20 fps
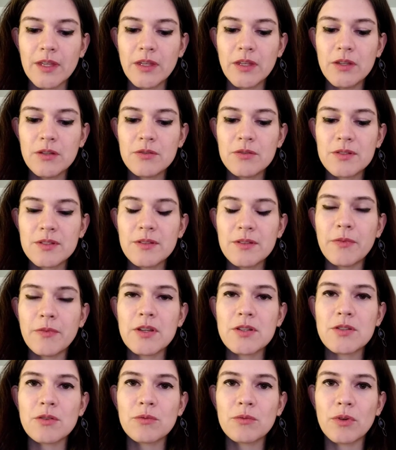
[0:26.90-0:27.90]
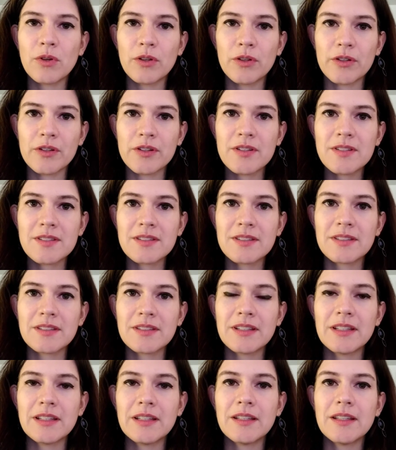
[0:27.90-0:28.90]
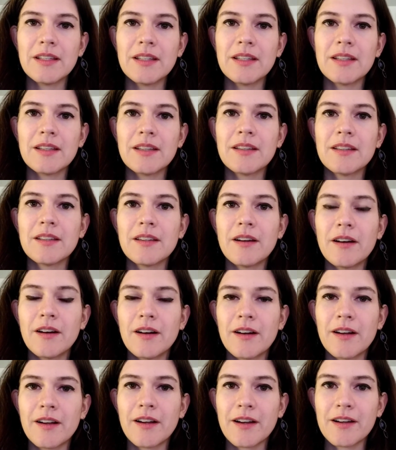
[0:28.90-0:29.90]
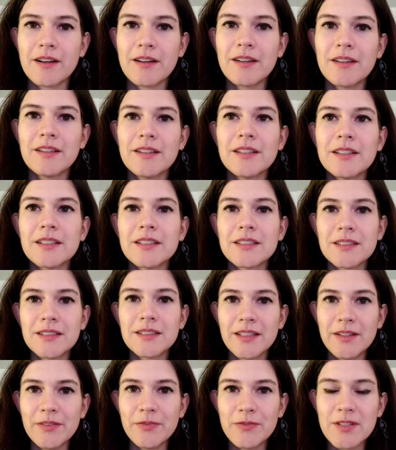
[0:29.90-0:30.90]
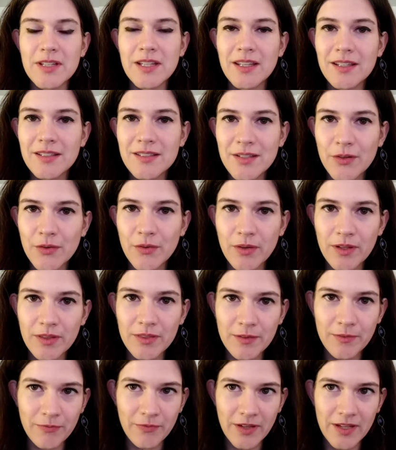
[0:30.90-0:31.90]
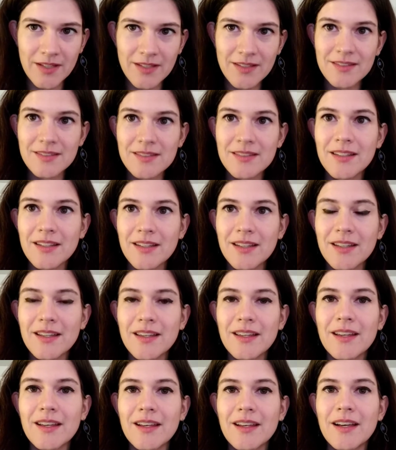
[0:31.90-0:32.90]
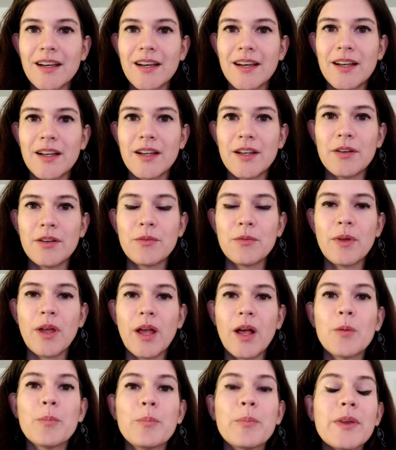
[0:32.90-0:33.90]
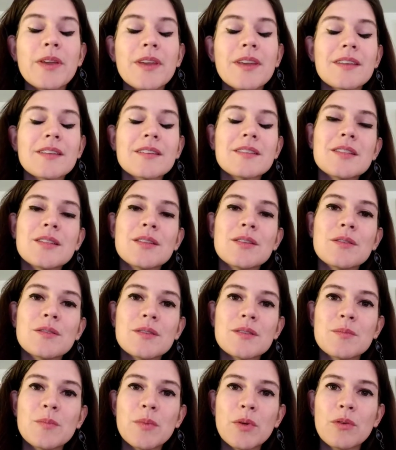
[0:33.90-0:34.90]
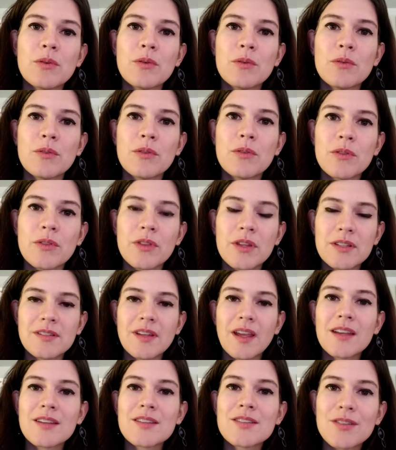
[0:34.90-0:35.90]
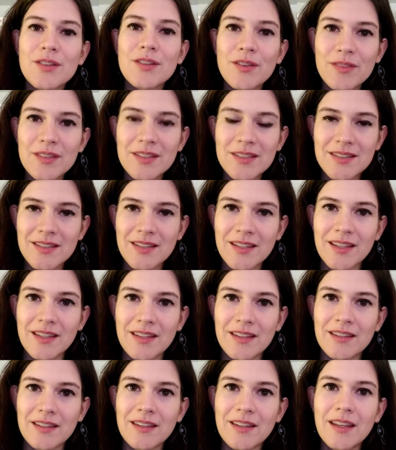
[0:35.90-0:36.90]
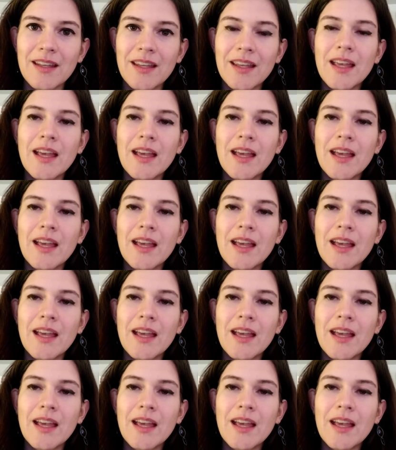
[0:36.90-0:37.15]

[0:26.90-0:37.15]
use the facial rollers are lifting and toning the face, helping to smooth the texture of the skin,